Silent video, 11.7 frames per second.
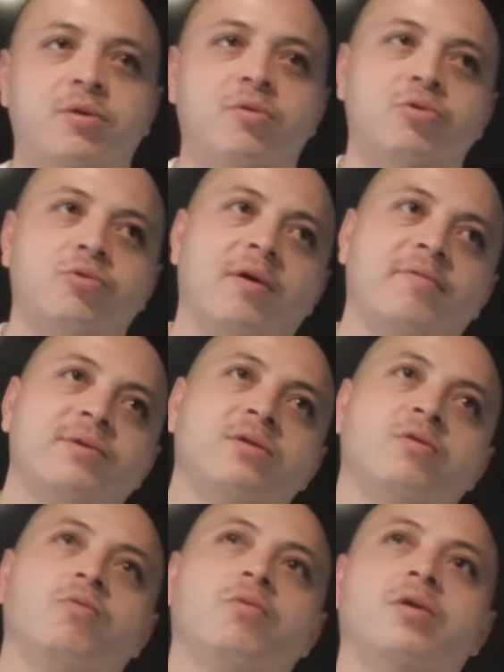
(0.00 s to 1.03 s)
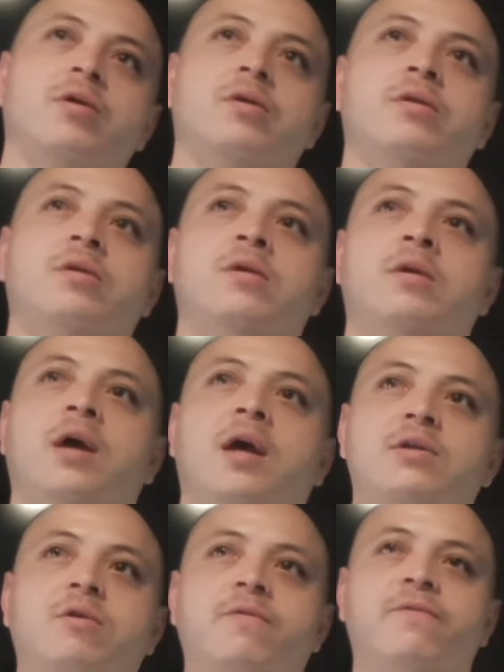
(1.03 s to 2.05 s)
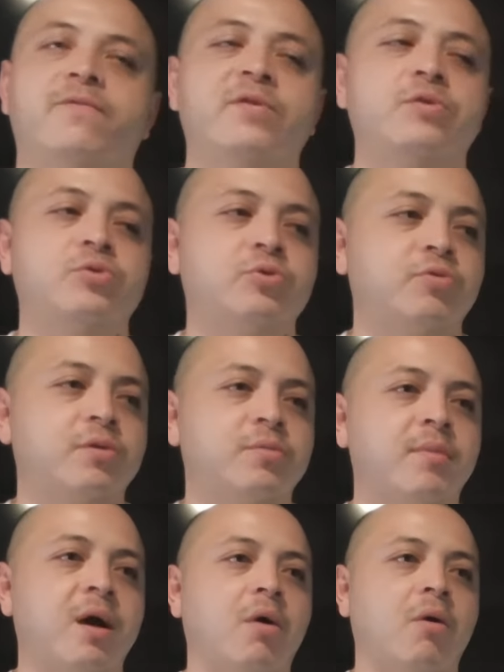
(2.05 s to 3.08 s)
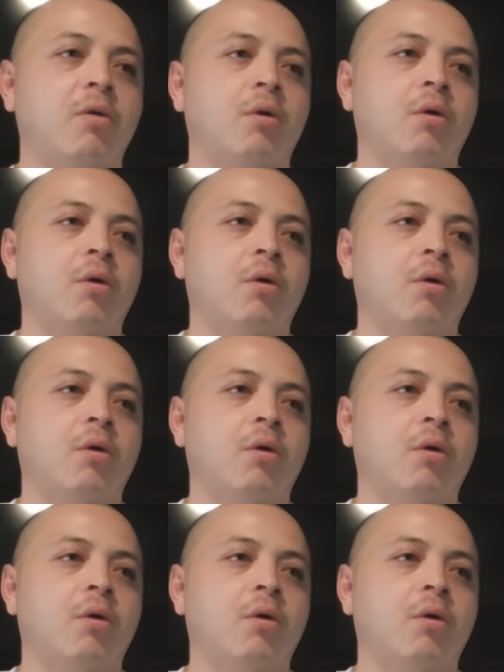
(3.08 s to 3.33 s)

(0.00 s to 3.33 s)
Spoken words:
you go through every single one and start filtering them out.